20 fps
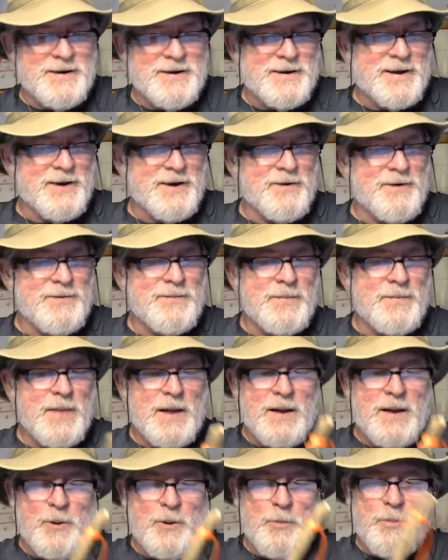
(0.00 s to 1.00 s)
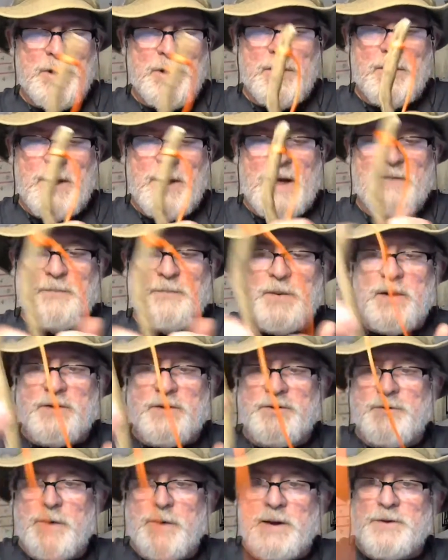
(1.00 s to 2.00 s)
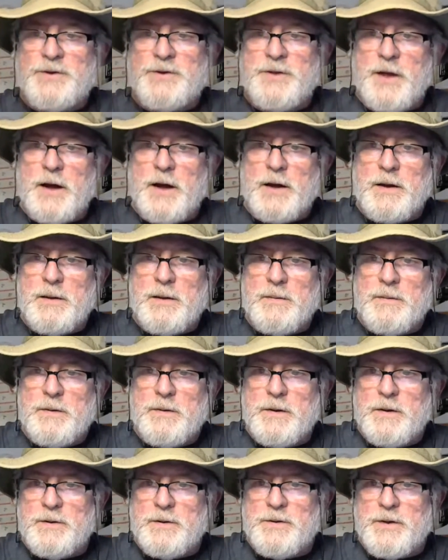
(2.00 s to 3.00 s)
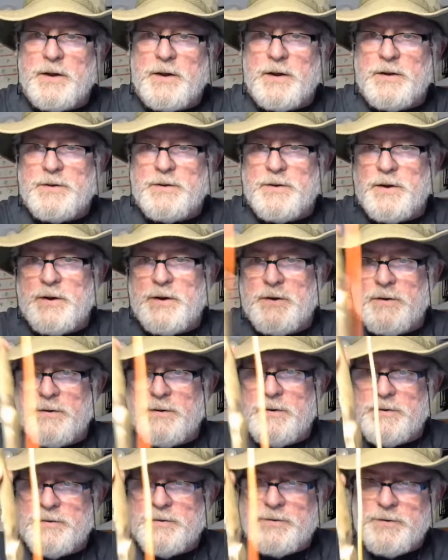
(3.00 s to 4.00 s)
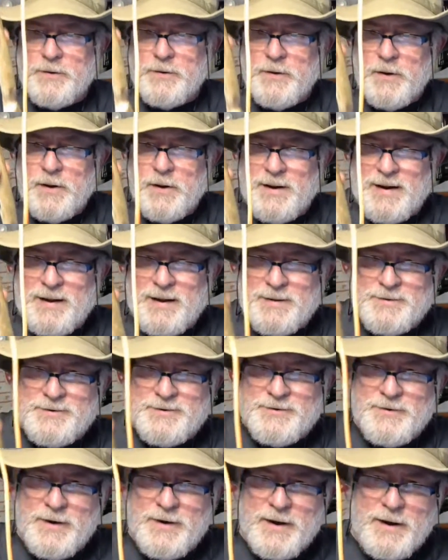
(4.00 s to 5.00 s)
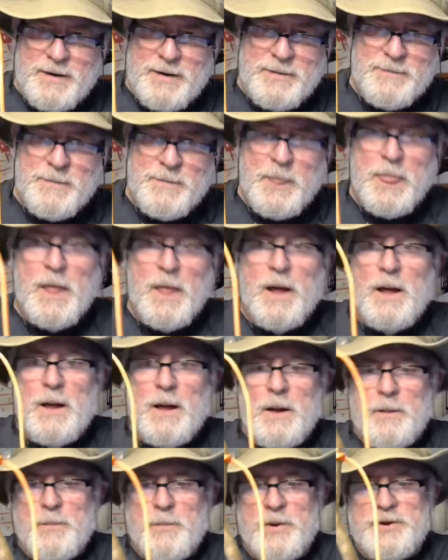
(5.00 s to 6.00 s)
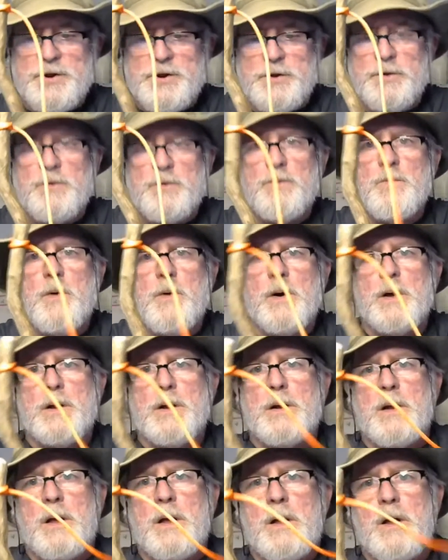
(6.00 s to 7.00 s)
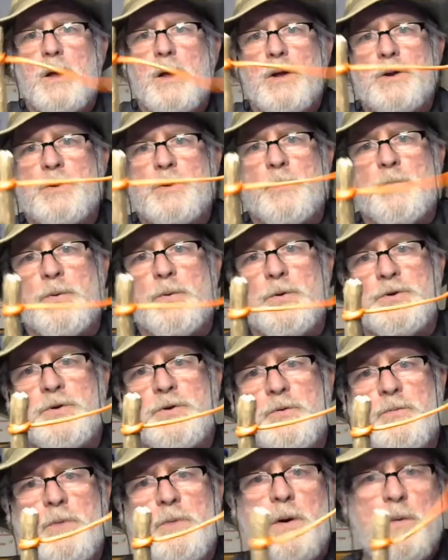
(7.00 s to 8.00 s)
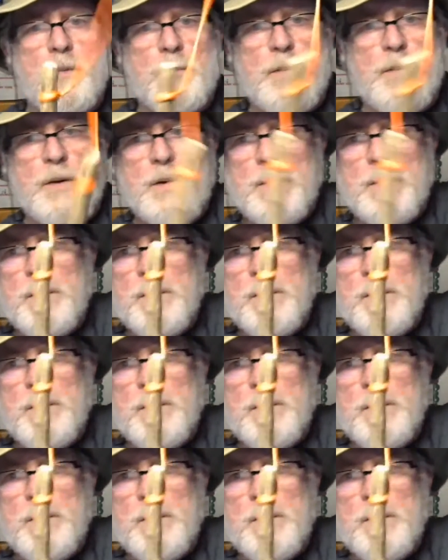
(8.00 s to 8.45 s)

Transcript: There you go. But it don't have to be a straight stick. You can see this in here is not straight. But you do want to put your rope